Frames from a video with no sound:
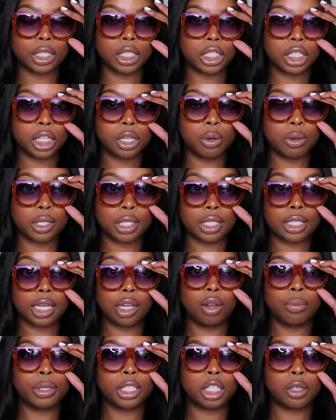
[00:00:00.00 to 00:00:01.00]
when she was
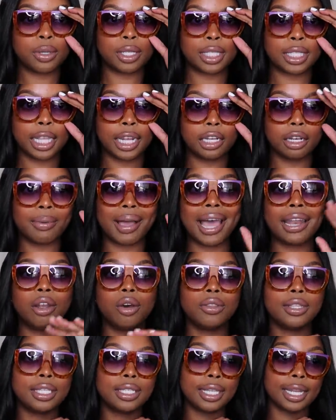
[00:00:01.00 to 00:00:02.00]
telling me she was selling them, I
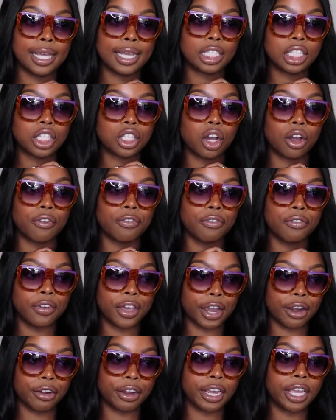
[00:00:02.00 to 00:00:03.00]
know these glasses are
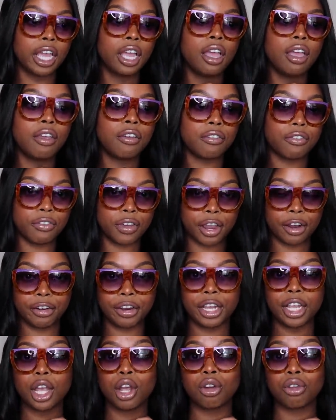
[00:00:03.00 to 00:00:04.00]
very,
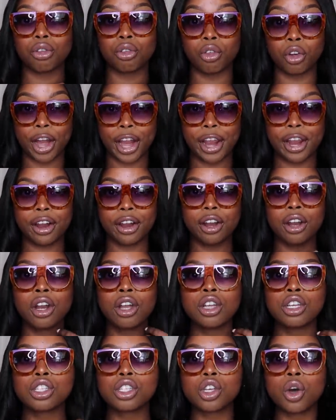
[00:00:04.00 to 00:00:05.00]
very rare,
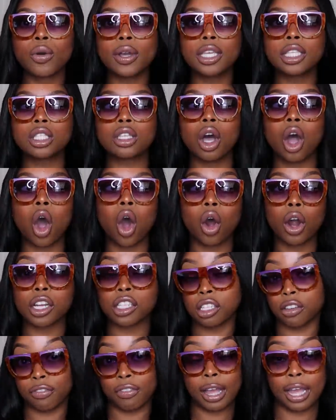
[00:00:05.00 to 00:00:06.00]
so it's
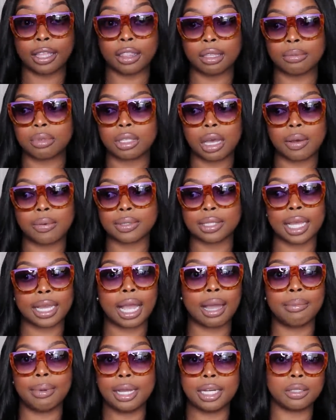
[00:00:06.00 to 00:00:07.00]
hard to find them. So I was like,
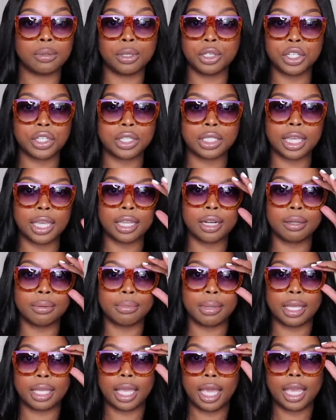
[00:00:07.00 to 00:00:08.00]
I might as well just get
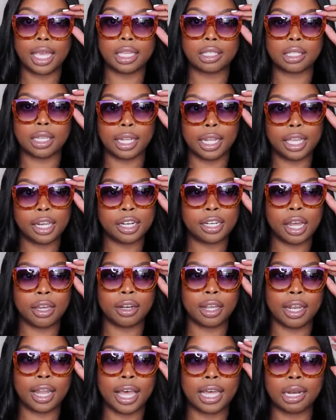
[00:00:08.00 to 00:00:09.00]
them in case later down
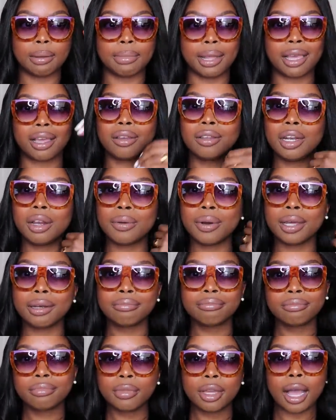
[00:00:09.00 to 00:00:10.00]
the line I'm like, you know
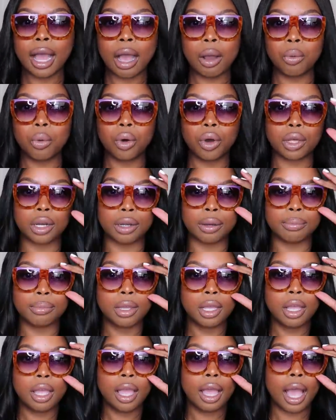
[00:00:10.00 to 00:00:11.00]
what, I want them.
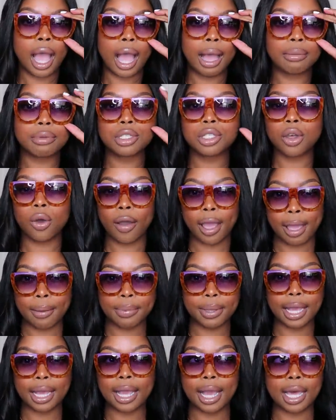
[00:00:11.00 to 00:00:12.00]
I'm so
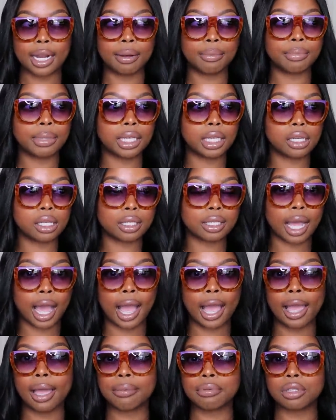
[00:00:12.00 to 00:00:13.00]
happy I got them because
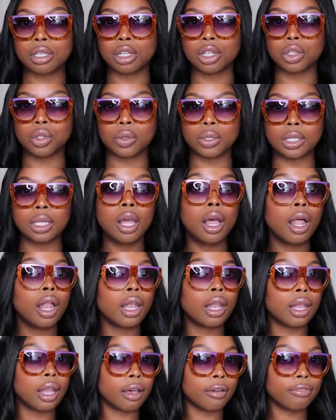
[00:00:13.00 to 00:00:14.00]
I absolutely
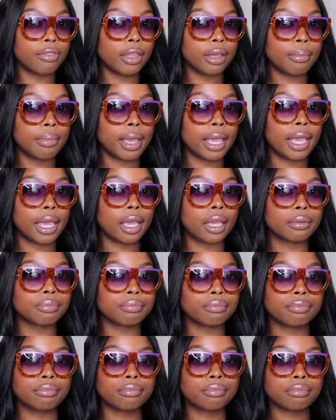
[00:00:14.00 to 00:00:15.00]
love them,
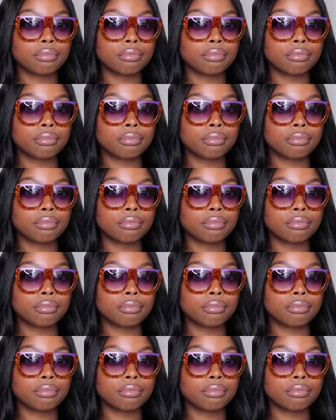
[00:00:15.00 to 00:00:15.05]
and